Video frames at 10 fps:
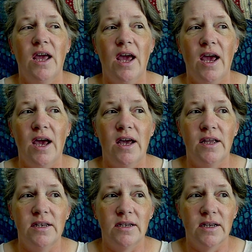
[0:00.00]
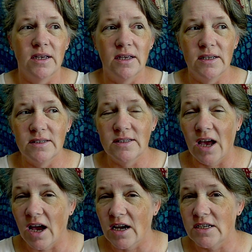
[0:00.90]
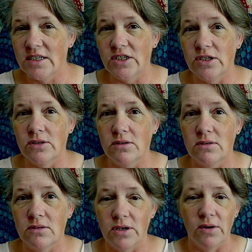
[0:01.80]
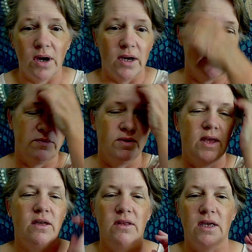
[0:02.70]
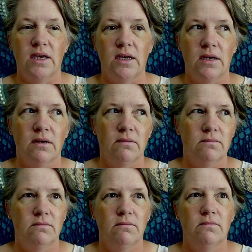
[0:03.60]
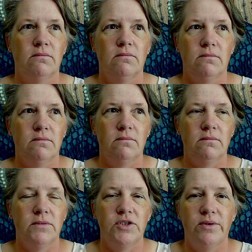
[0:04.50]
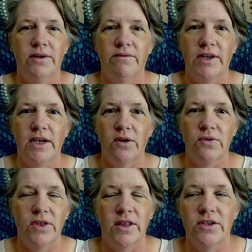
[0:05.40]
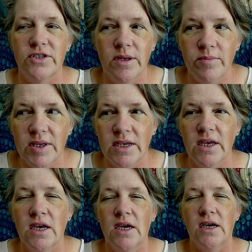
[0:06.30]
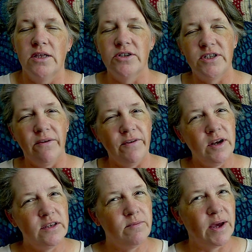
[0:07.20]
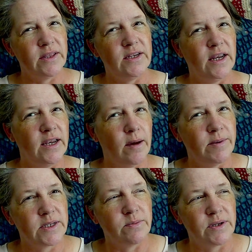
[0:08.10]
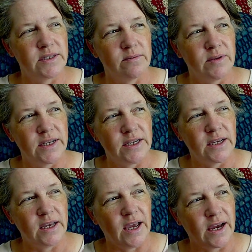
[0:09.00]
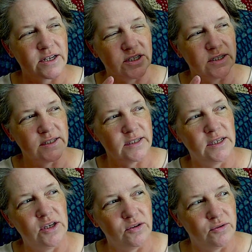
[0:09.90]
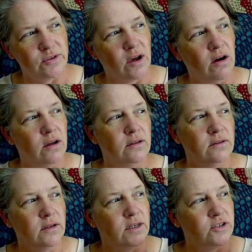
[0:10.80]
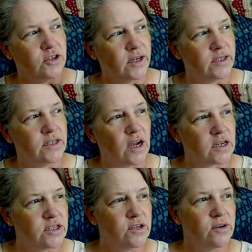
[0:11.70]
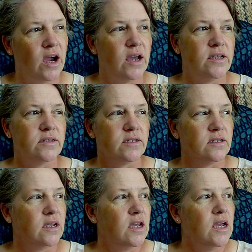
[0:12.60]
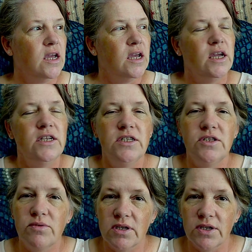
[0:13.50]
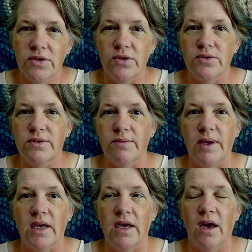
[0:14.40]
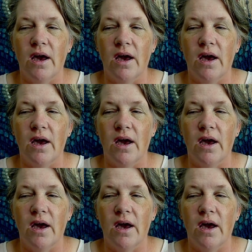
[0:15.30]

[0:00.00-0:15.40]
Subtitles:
and talk to you guys without like doing a video thing. There's different just about the dynamics, because I'm like actually see who's on and trying to talk to you guys. And it just really throws me.